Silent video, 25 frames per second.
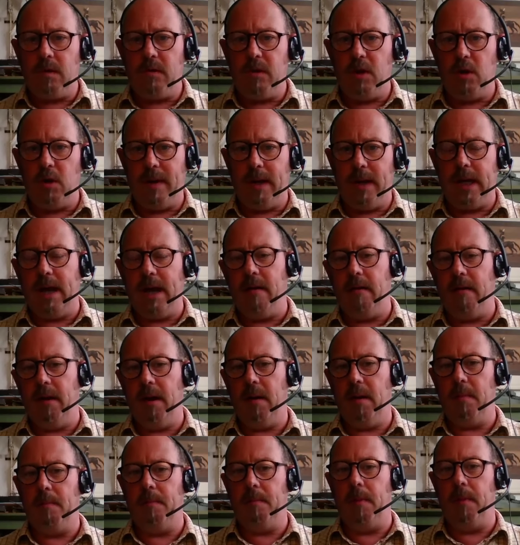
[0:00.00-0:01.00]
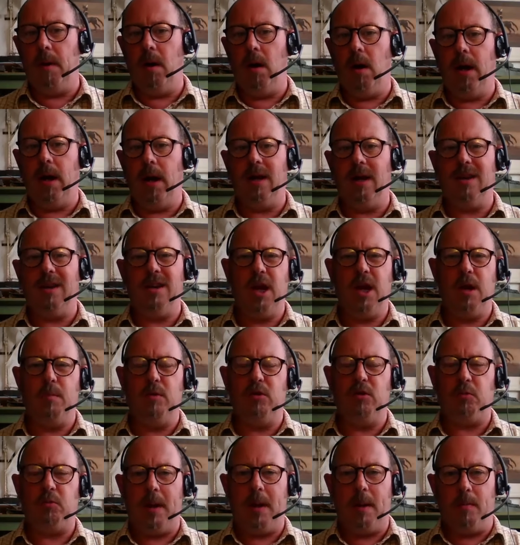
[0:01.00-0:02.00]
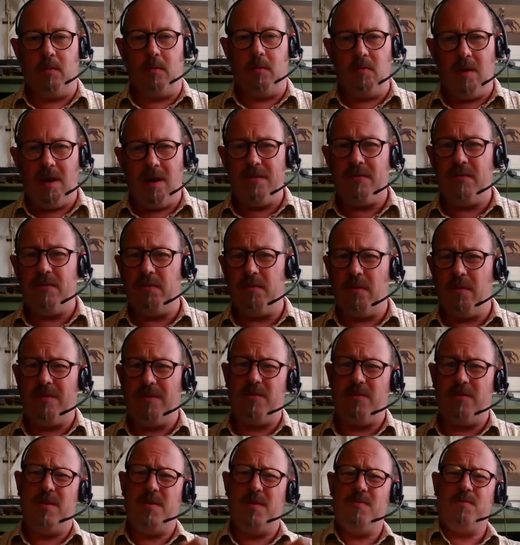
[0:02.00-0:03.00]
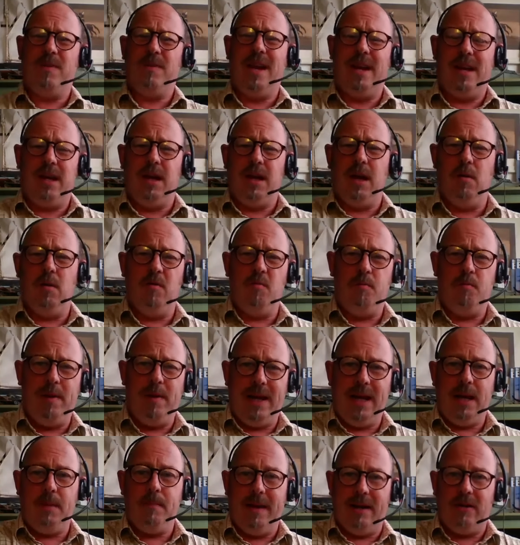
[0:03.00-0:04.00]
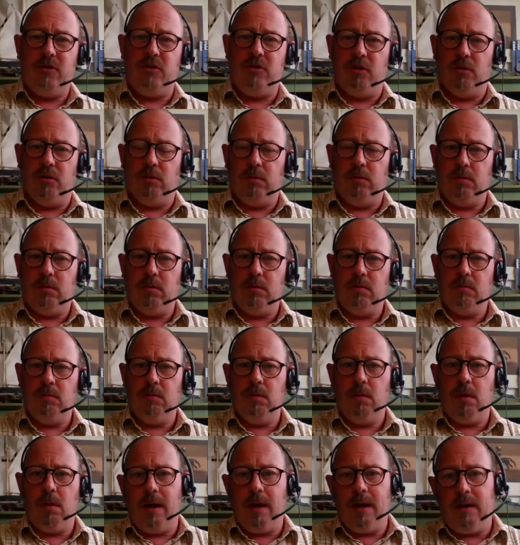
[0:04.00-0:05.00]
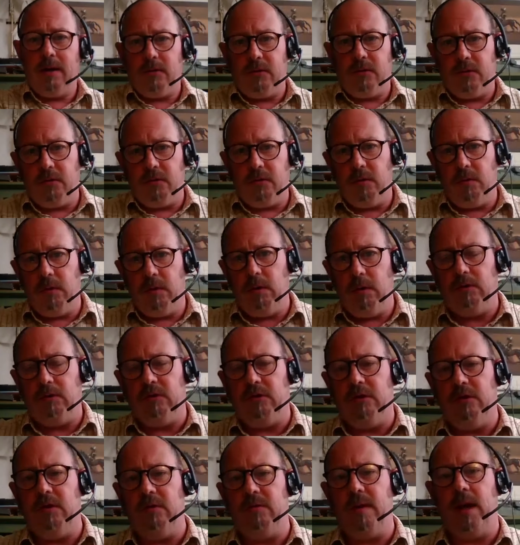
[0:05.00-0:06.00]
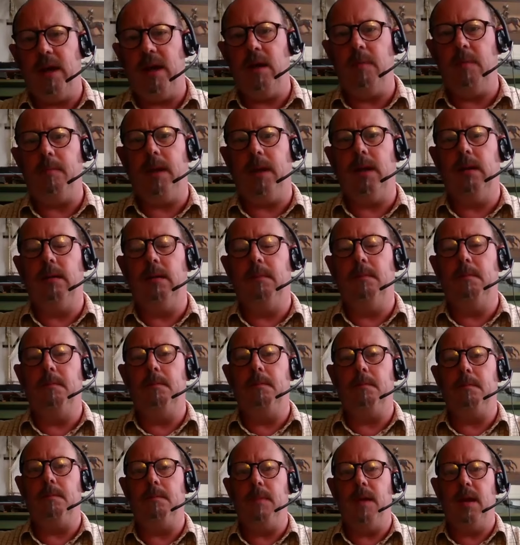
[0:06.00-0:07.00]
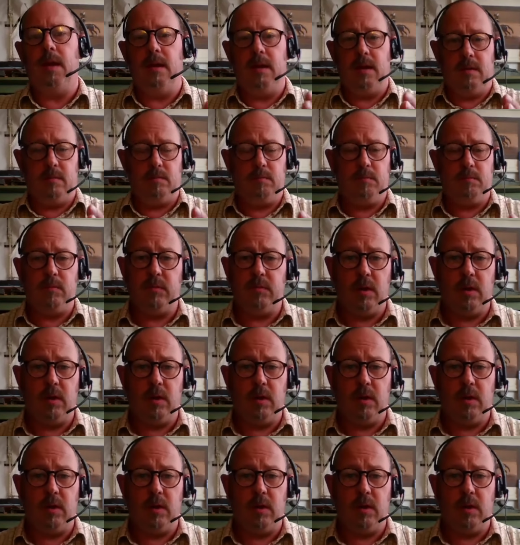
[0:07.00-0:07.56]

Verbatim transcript: that have been carried out by numerous people, right from right from the get-go of Billy Mitchell, right through to developing the,